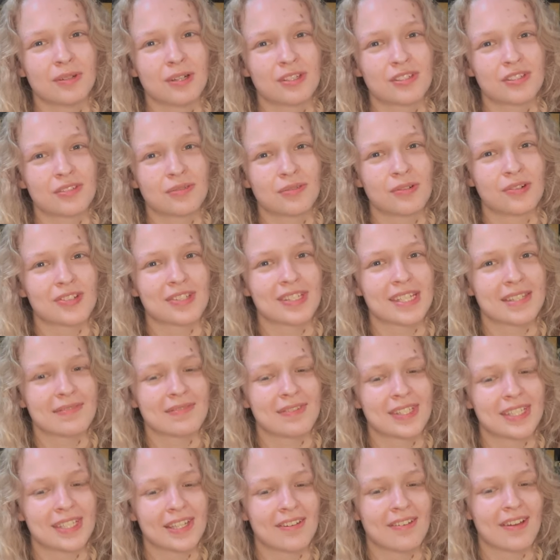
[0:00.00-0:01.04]
much for watching this
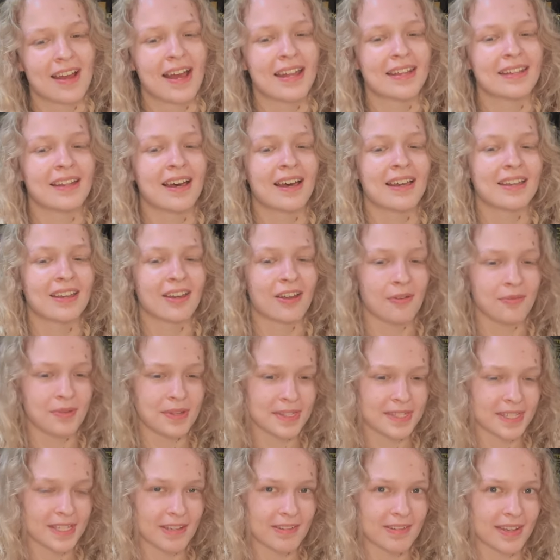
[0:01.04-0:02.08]
video, and I hope to
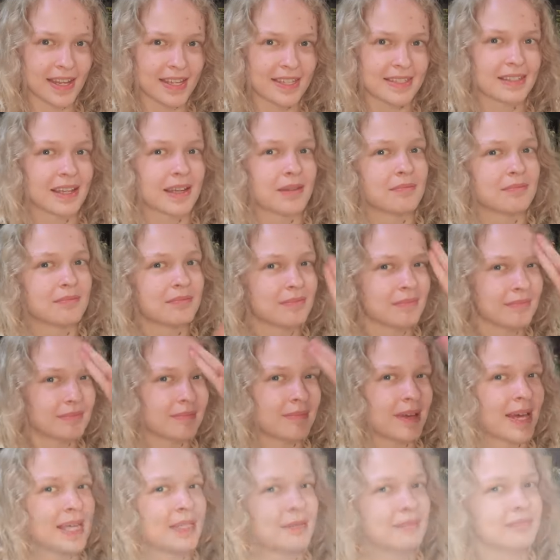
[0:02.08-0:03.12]
see you next time.
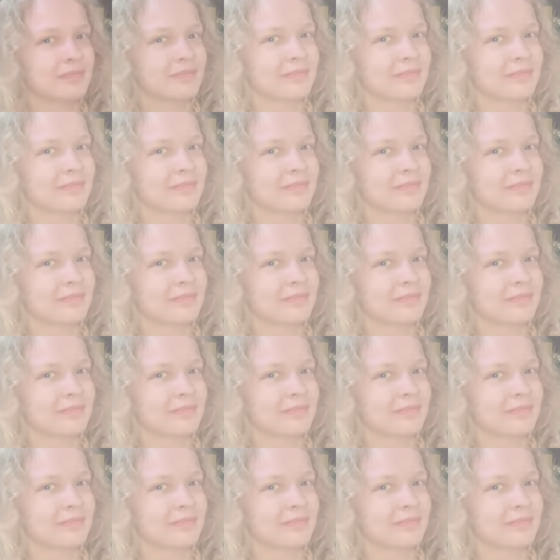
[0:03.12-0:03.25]
Bye!